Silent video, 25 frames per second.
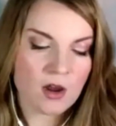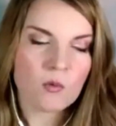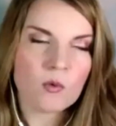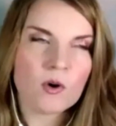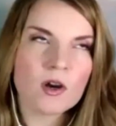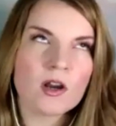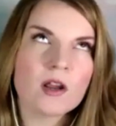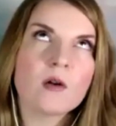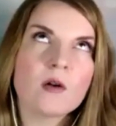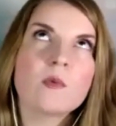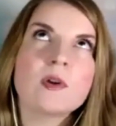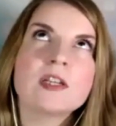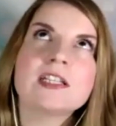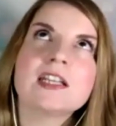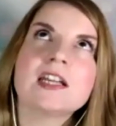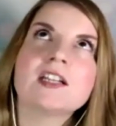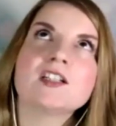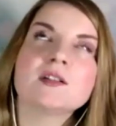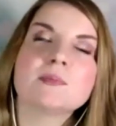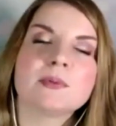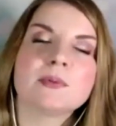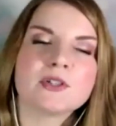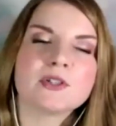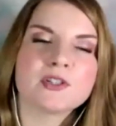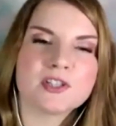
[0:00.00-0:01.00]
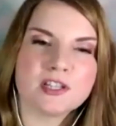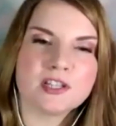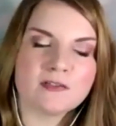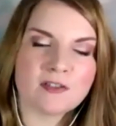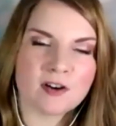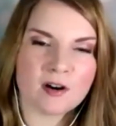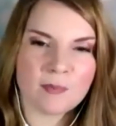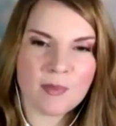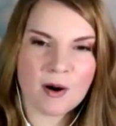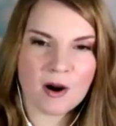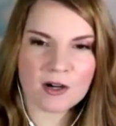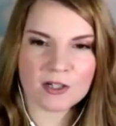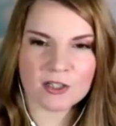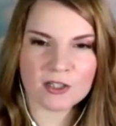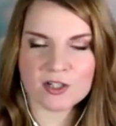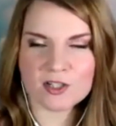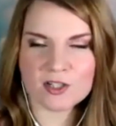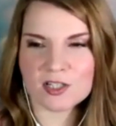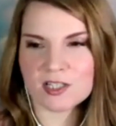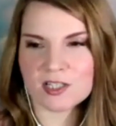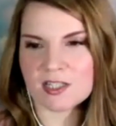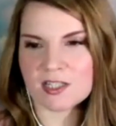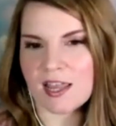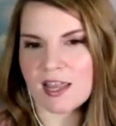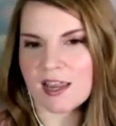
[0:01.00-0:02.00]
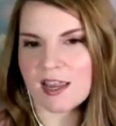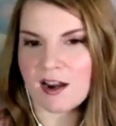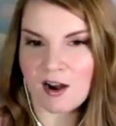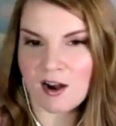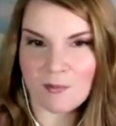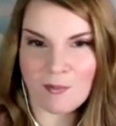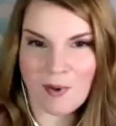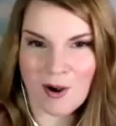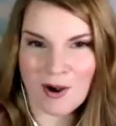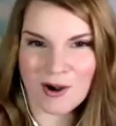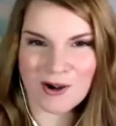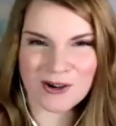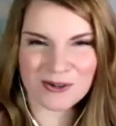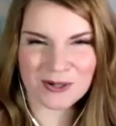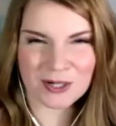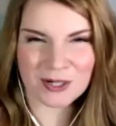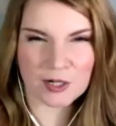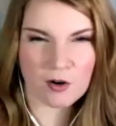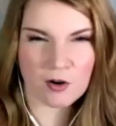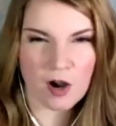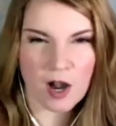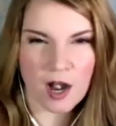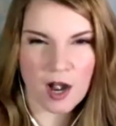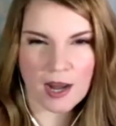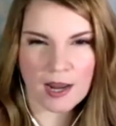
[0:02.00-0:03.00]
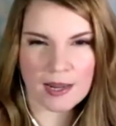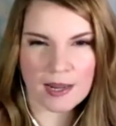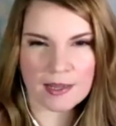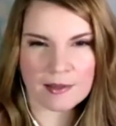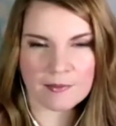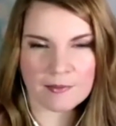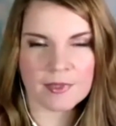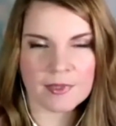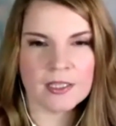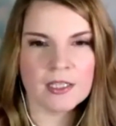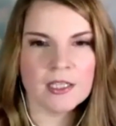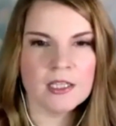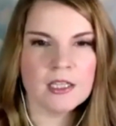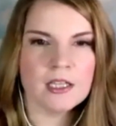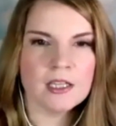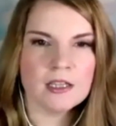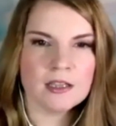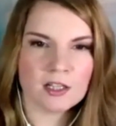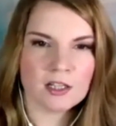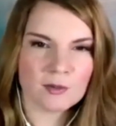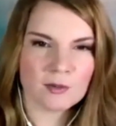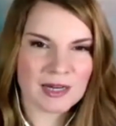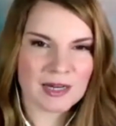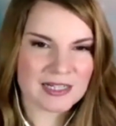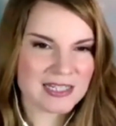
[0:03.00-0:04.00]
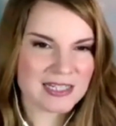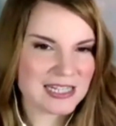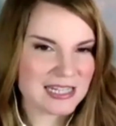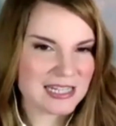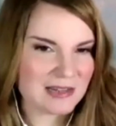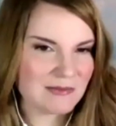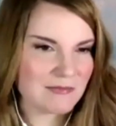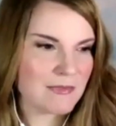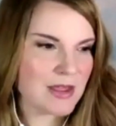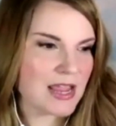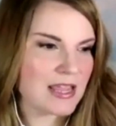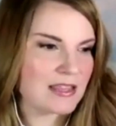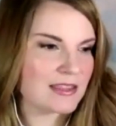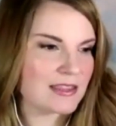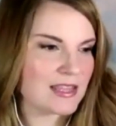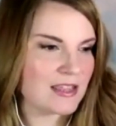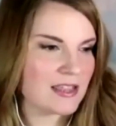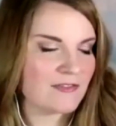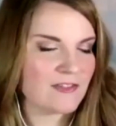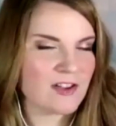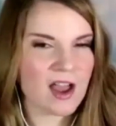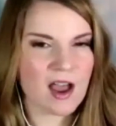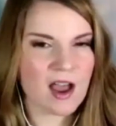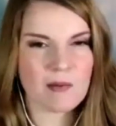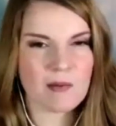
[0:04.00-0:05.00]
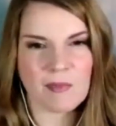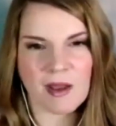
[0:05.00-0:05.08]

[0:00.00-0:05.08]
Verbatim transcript: we we tend to perceive our partners as like our partner in crime they're my teammate they've